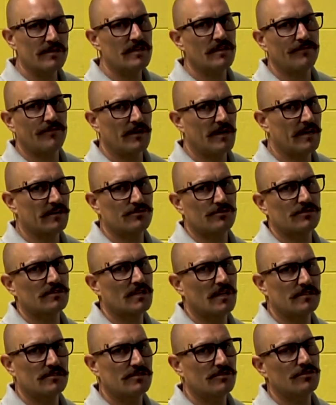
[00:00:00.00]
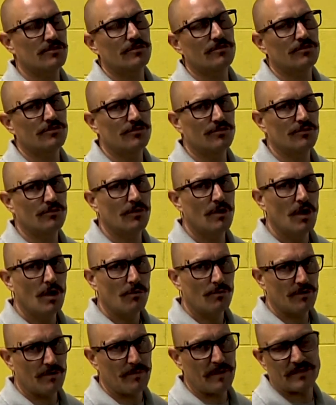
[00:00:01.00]
different exercises you can do
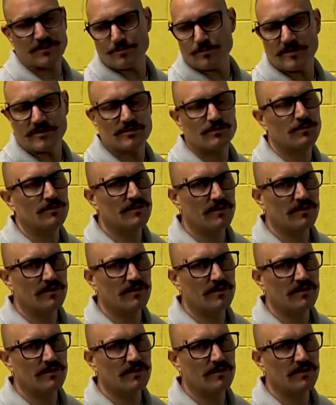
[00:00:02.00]
with the bench press with